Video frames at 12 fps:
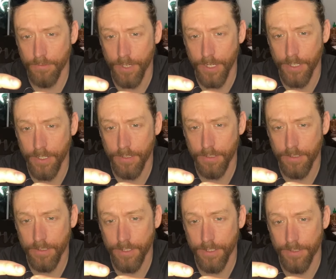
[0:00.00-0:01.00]
right here,
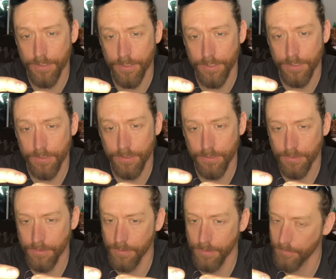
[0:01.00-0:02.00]
is
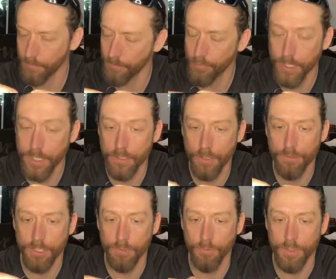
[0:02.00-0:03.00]
pretty close
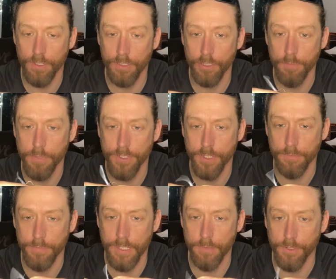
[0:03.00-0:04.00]
to what the loop is going to
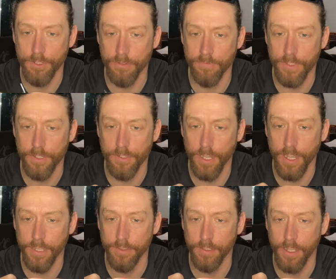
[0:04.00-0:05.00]
be once you finish
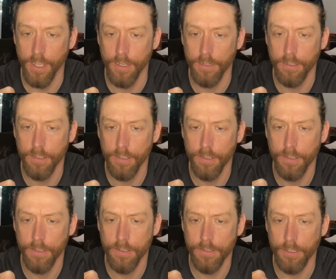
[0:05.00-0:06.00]
tying the knot.
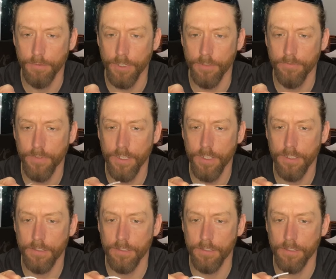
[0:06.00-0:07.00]
So I'm going to
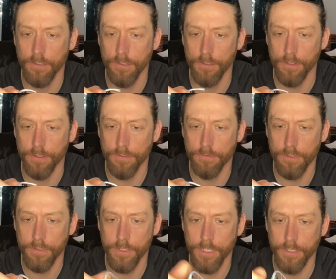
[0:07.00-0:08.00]
feed the lure
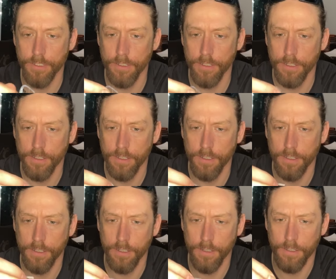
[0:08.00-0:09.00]
through it,
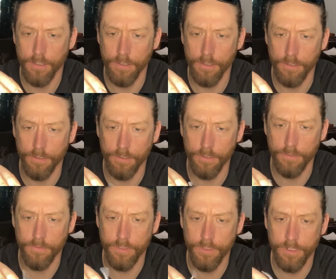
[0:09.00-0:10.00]

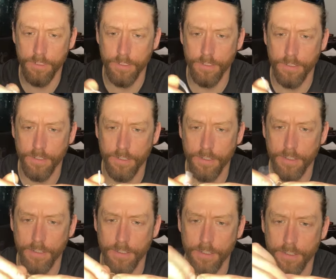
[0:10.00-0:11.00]
over,
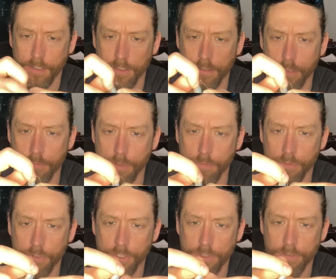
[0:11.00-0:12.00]
and I'm going to
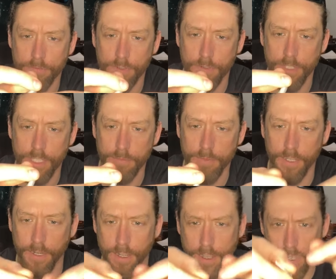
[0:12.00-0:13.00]
pull it through, keeping
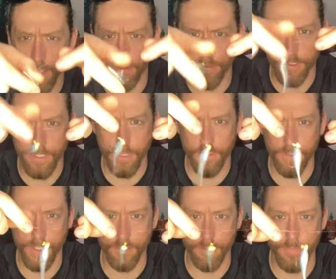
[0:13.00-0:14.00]
an eye on just how long
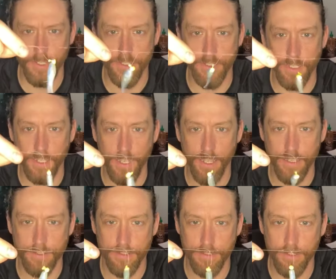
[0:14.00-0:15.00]
that loop is.
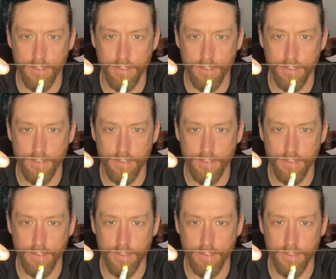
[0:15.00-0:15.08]
Yes,